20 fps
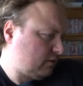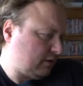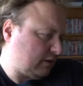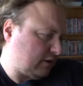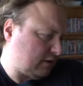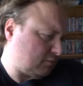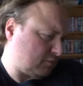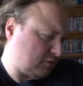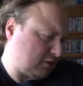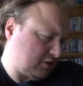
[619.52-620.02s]

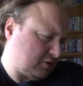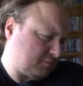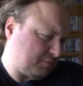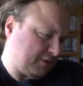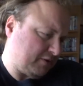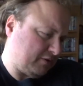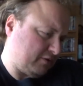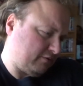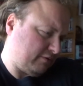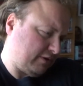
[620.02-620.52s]
think I'm going to
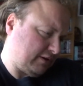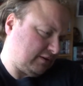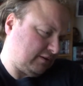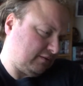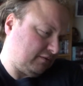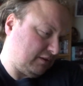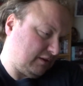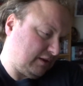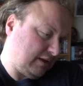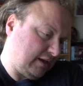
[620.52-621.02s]
spend the rest
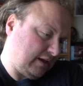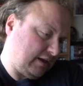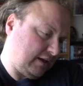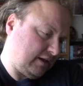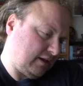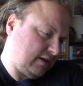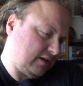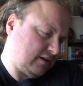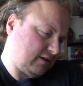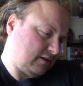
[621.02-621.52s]
of the
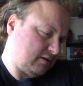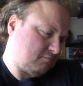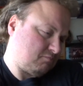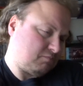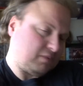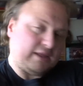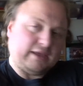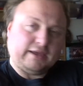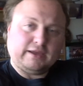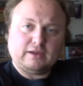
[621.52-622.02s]
day
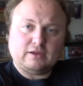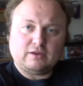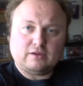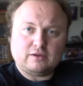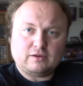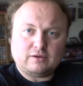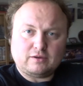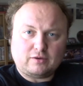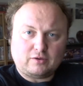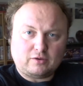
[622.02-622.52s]
playing
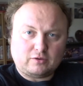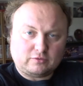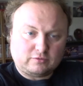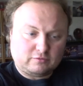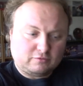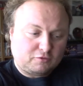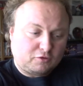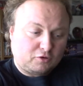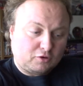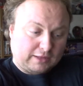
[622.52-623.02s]
on
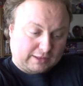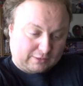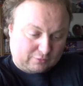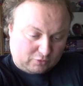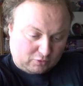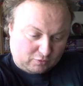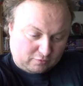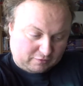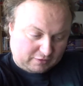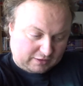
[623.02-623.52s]
Fallout
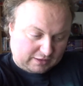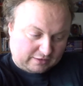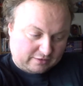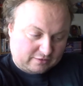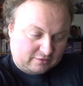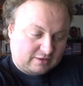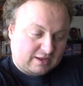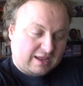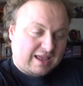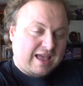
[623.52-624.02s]
New
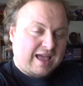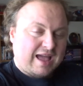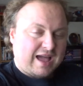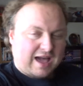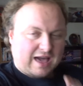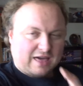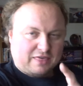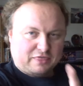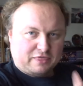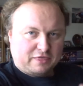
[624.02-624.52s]
Vegas.
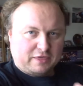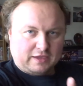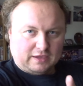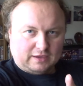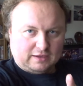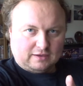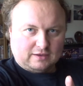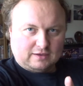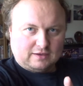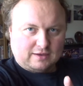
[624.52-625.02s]
I
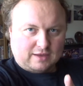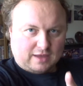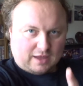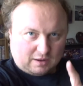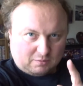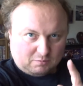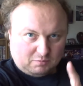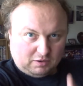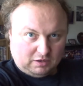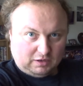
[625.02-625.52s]
think
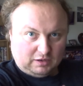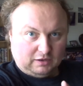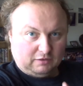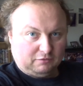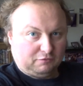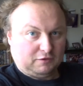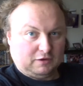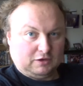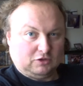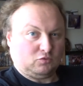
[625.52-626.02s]
I'm nearly
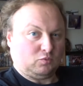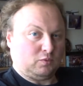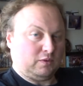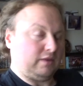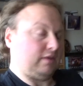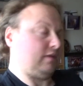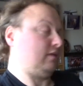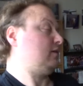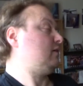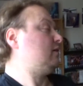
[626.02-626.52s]
finished with
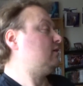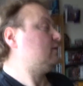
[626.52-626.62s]
it.